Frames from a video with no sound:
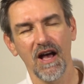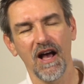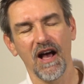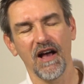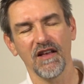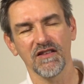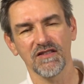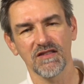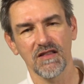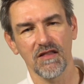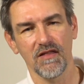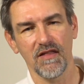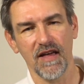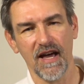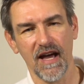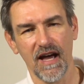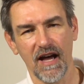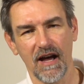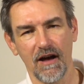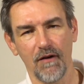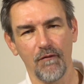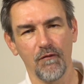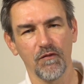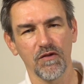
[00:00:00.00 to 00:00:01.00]
and
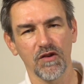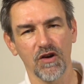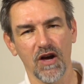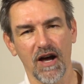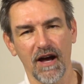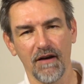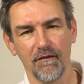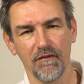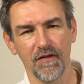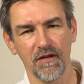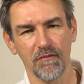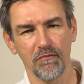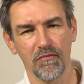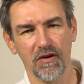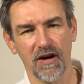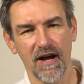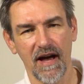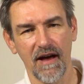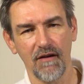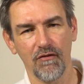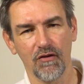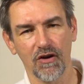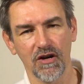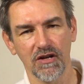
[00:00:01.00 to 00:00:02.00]
there you have the
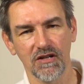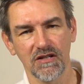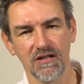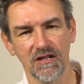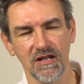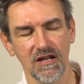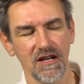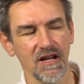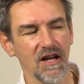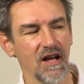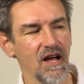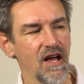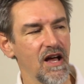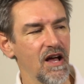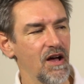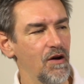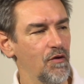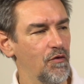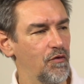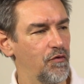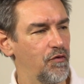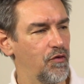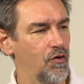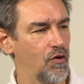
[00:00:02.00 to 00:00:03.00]
priority
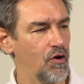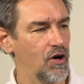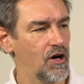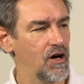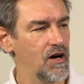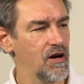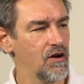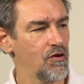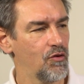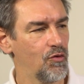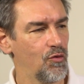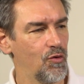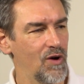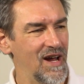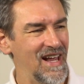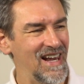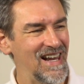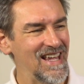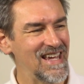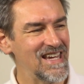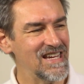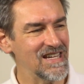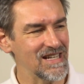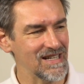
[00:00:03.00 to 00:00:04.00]
for
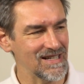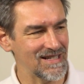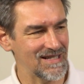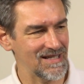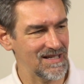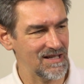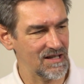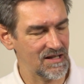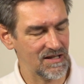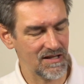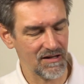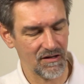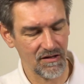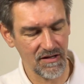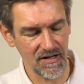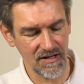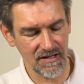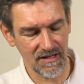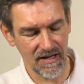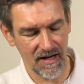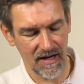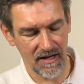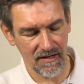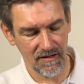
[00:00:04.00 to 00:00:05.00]
release. So
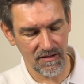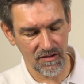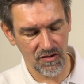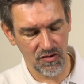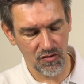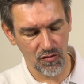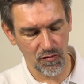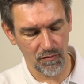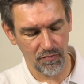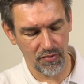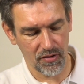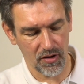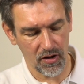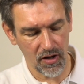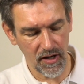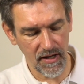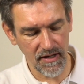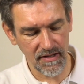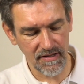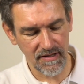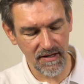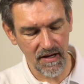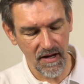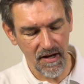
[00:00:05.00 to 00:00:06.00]
these are the 2
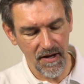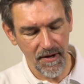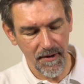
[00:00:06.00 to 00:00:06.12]
points.